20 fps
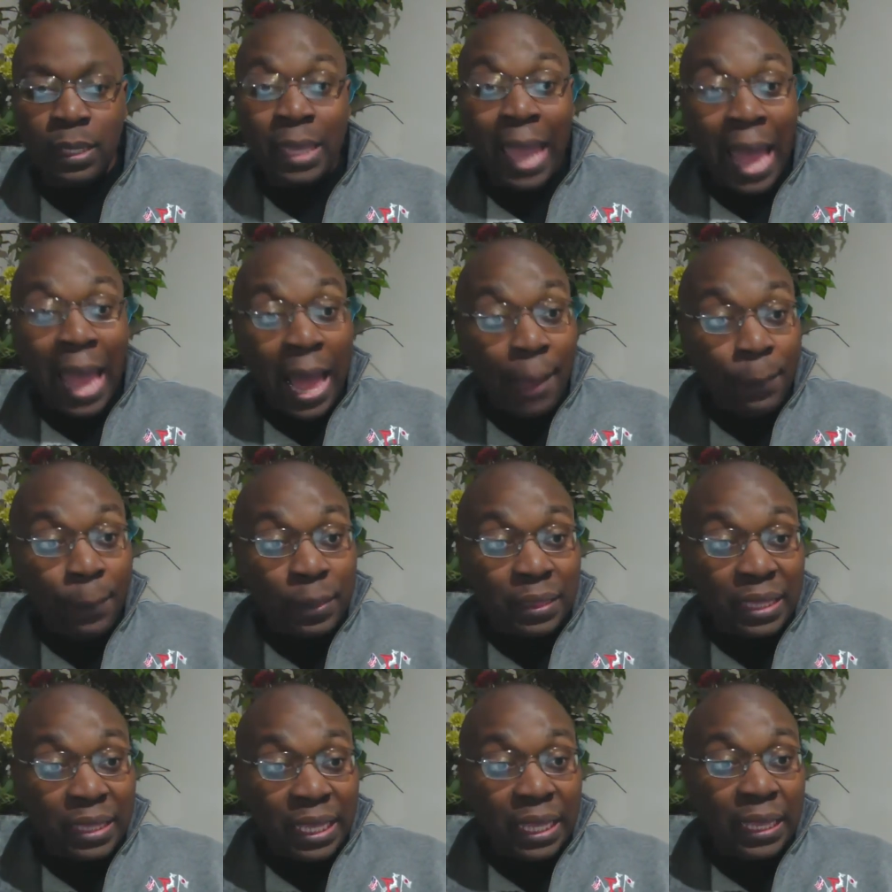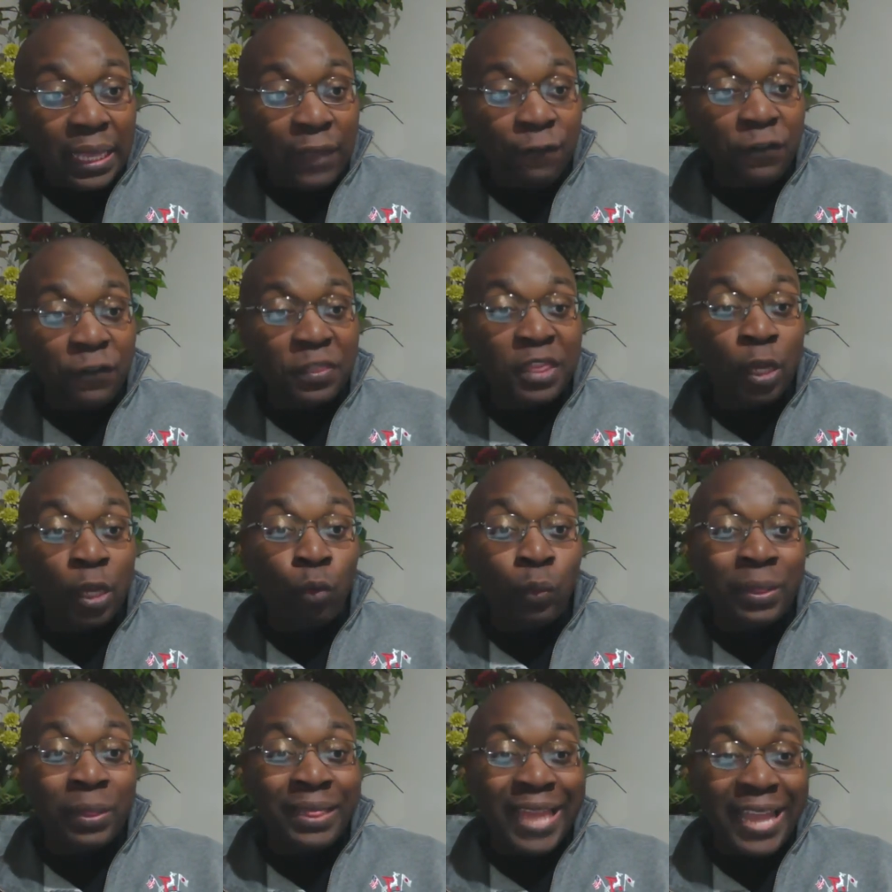I believe the
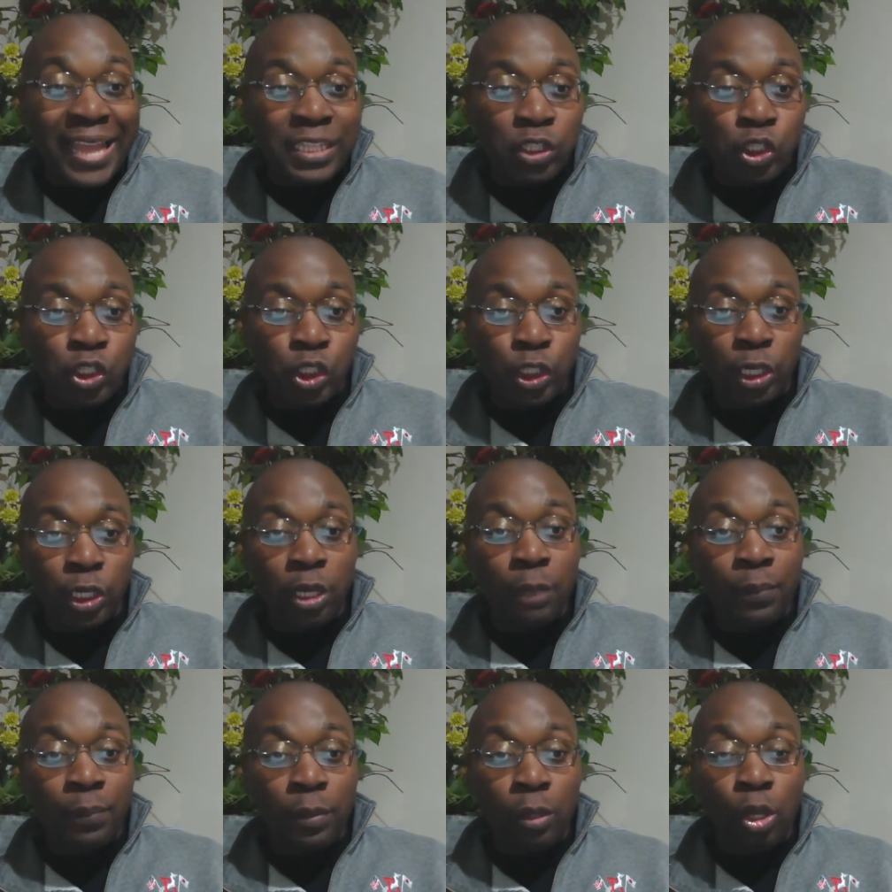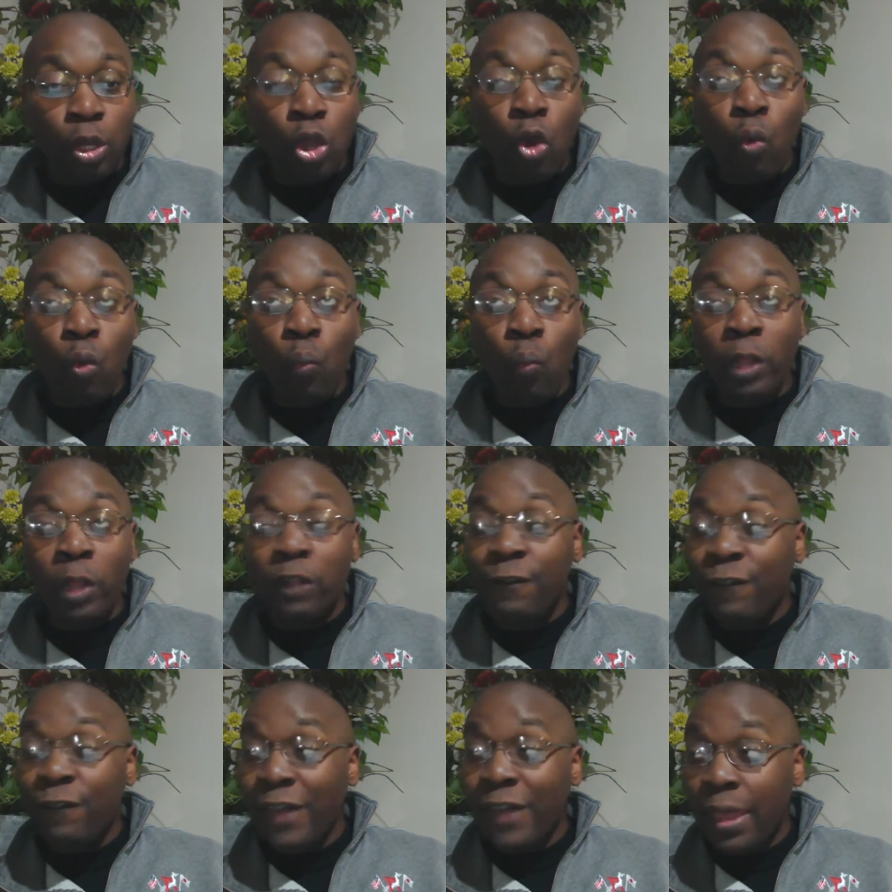relationship will
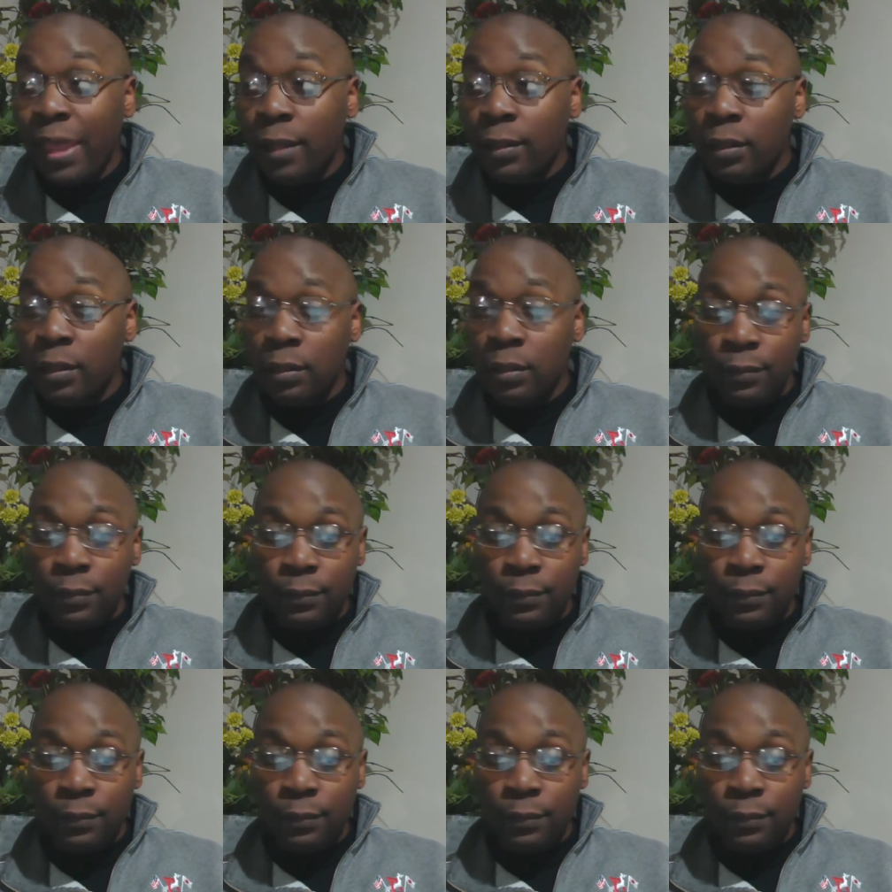fail.